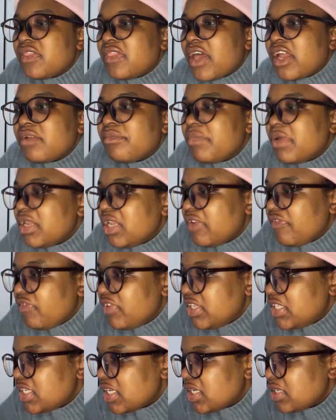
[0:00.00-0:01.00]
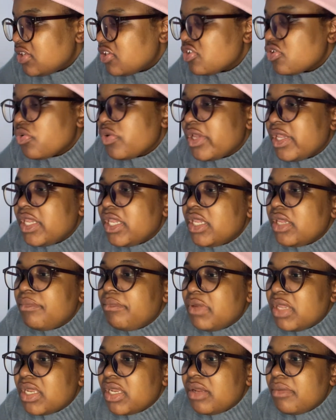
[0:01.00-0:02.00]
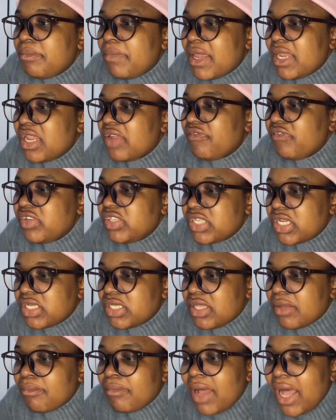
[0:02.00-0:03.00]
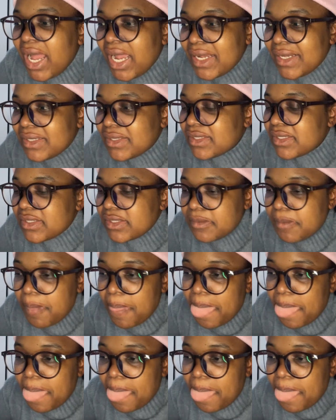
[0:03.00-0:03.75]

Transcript: that benefited. So he benefited the mines